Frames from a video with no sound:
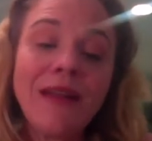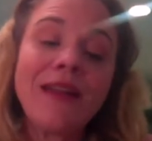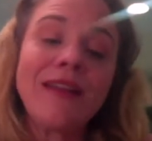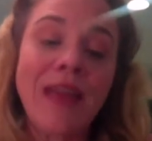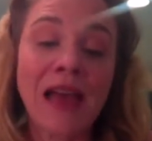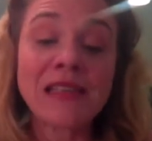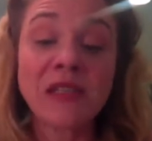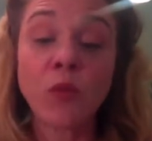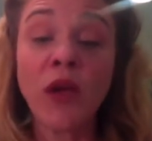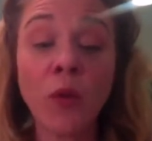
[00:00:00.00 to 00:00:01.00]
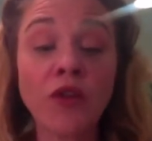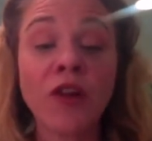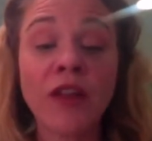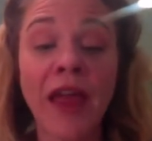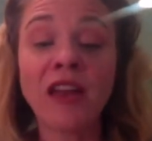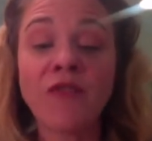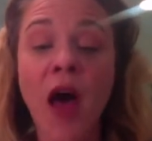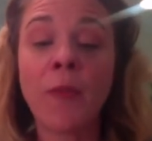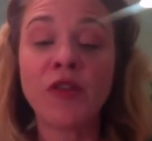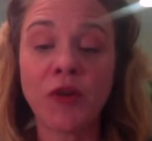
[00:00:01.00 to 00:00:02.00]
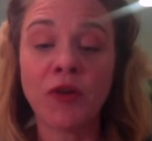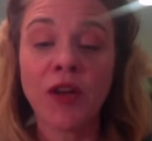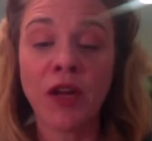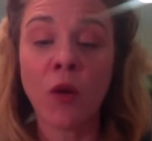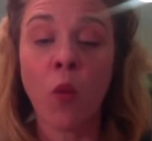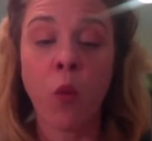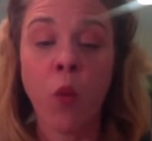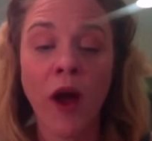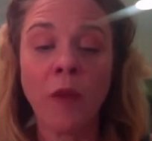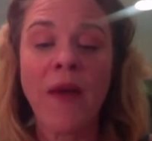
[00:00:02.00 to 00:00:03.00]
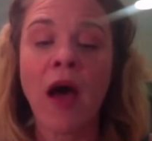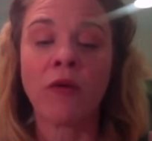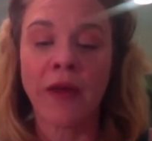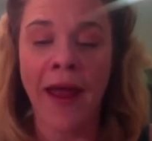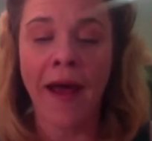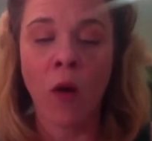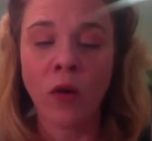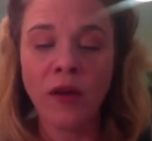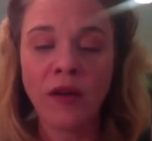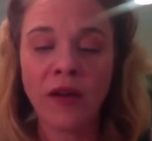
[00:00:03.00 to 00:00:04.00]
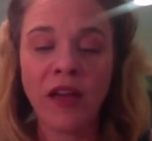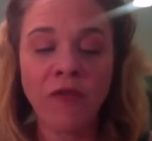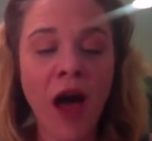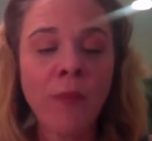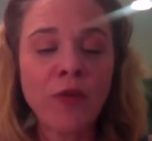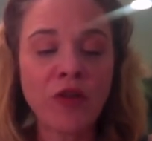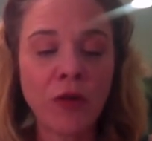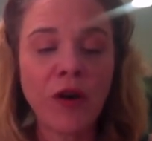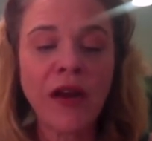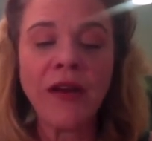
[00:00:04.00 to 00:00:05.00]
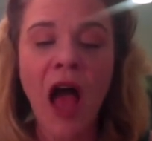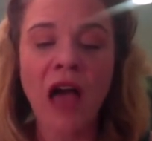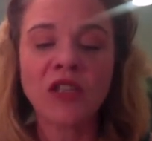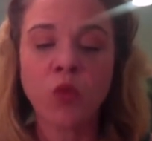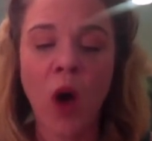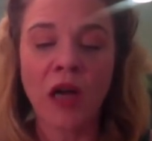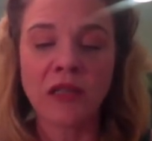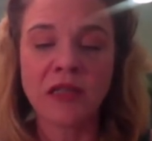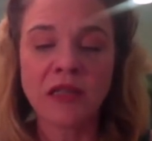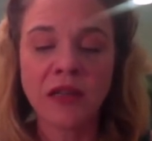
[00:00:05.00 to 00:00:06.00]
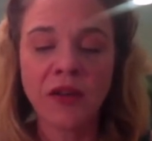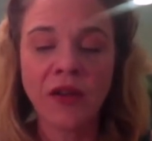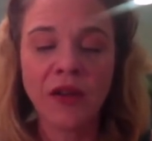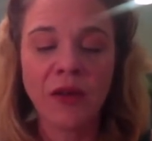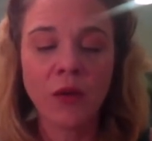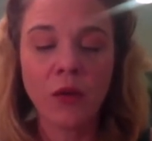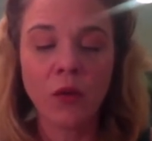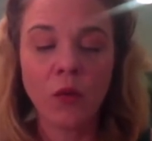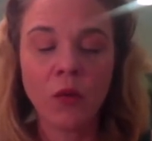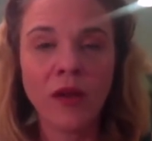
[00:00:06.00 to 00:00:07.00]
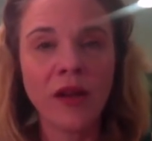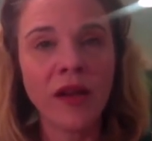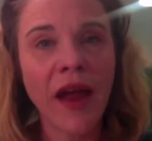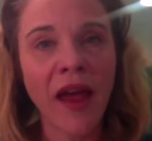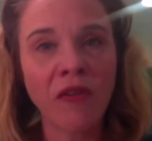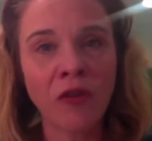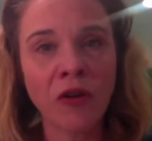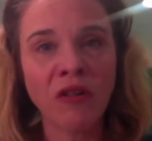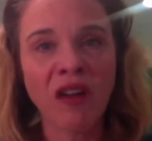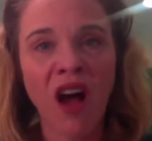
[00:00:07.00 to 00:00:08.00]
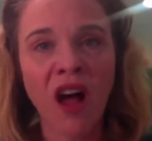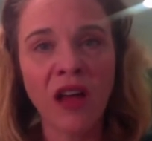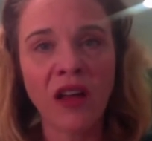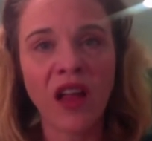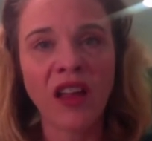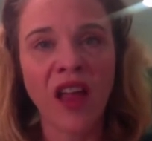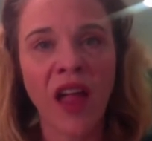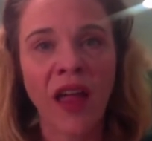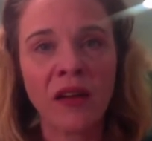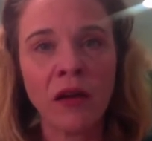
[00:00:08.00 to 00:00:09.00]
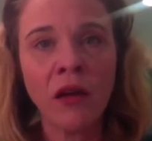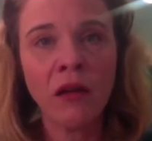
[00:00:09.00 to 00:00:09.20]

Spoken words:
Yes, we were the land of opportunity. What about now? If opportunity knocks once, will it ever knock again?